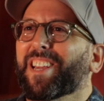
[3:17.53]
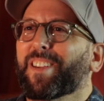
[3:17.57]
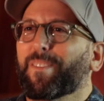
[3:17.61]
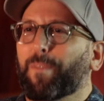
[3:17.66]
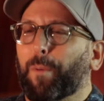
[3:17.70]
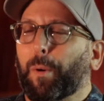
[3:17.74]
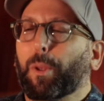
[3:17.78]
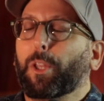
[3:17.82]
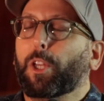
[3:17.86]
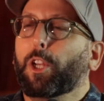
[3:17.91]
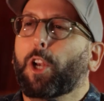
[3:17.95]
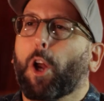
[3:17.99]

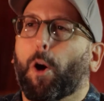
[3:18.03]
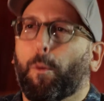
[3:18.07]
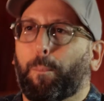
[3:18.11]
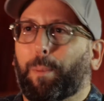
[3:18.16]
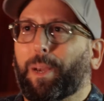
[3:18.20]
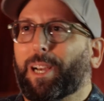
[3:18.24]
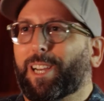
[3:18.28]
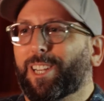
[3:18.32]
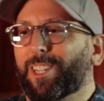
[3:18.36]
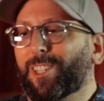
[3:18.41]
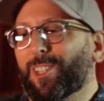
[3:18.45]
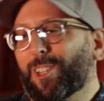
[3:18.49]
Well,
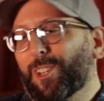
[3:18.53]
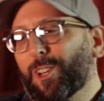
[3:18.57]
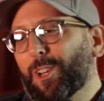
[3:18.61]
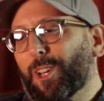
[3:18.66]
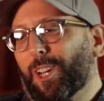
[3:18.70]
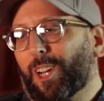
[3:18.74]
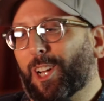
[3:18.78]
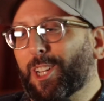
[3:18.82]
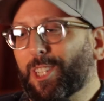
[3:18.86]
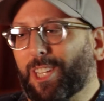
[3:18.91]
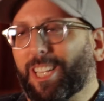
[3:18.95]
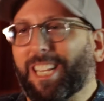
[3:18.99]

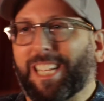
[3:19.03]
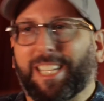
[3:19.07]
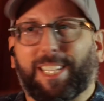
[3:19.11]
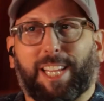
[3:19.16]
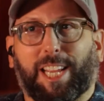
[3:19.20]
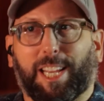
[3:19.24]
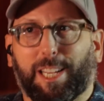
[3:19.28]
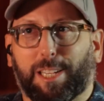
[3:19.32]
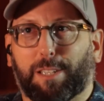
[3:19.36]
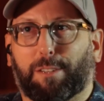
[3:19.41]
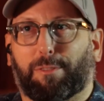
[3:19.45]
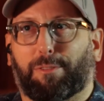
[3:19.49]
because it is
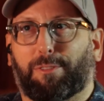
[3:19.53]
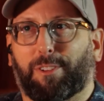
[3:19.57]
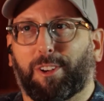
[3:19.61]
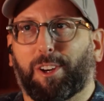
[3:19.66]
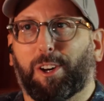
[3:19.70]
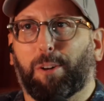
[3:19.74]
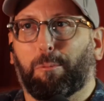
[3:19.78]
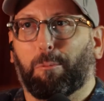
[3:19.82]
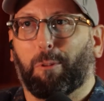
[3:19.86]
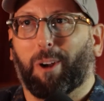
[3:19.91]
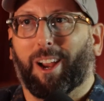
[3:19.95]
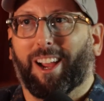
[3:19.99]
his
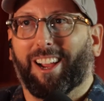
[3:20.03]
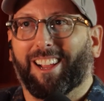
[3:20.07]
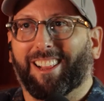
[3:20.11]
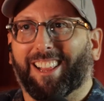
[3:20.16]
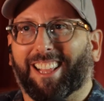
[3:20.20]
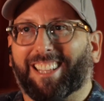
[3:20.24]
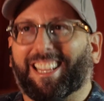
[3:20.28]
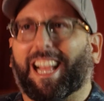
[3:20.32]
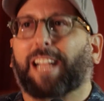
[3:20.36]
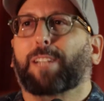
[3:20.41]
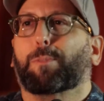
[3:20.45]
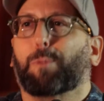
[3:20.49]
film, right?
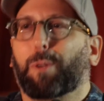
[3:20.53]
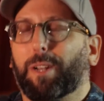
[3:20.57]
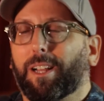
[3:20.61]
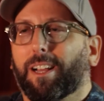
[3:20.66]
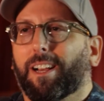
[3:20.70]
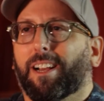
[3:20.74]
Like that's